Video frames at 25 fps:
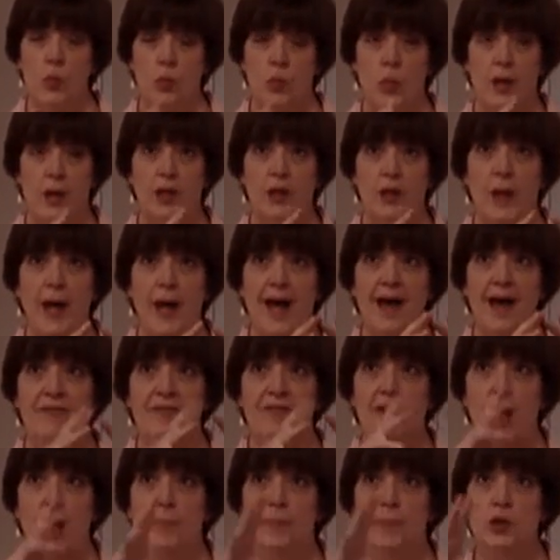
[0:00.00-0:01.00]
where you have
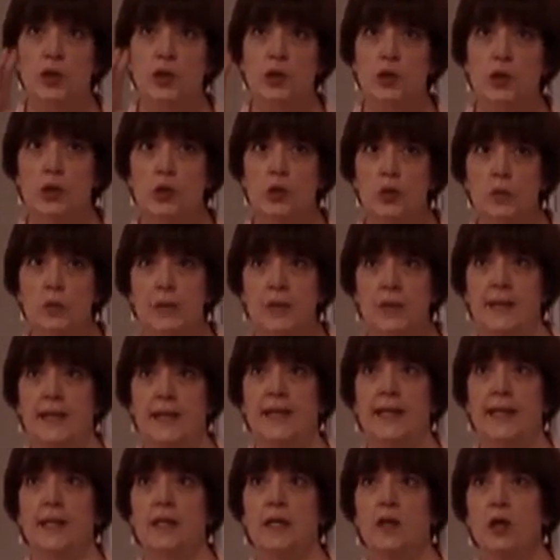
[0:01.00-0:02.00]
an
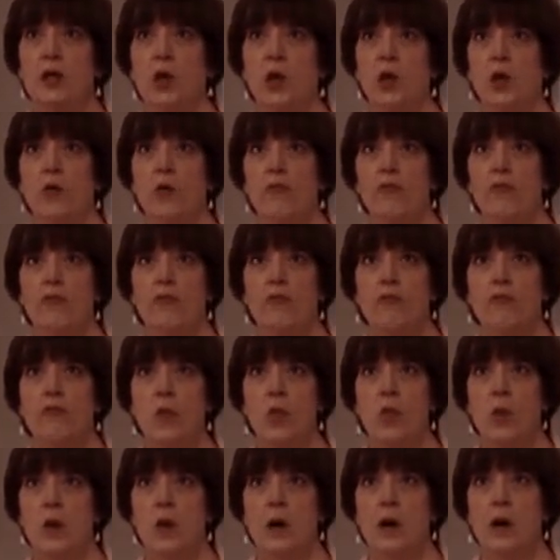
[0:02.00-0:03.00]
opportunity
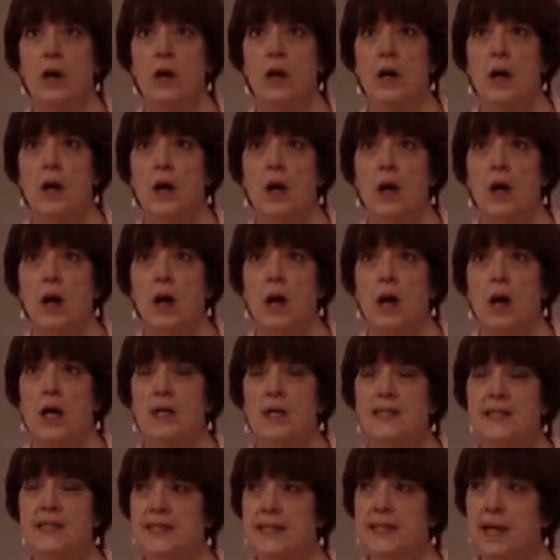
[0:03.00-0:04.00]
for
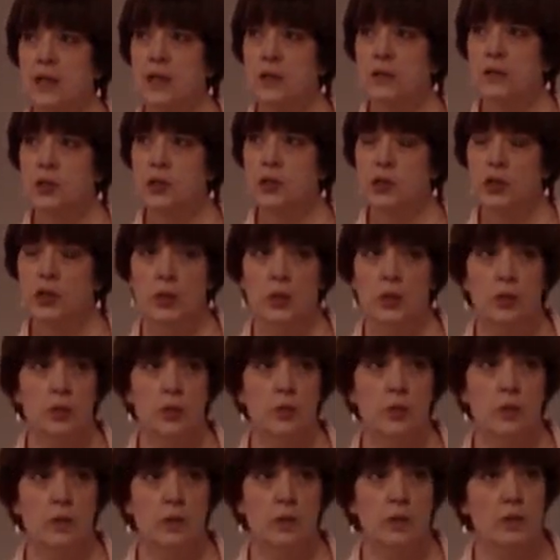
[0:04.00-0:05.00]
a cell
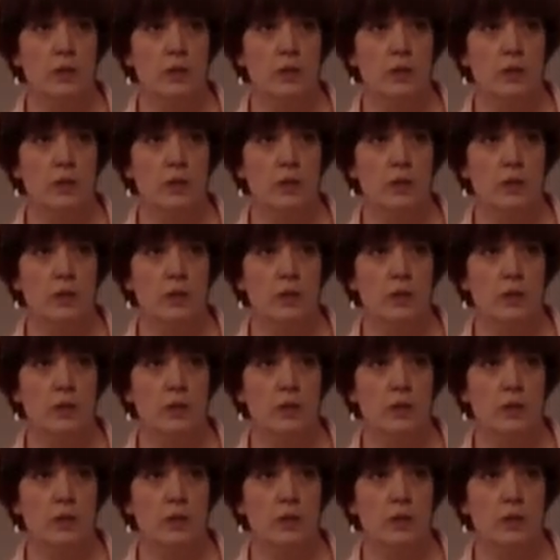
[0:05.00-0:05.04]
to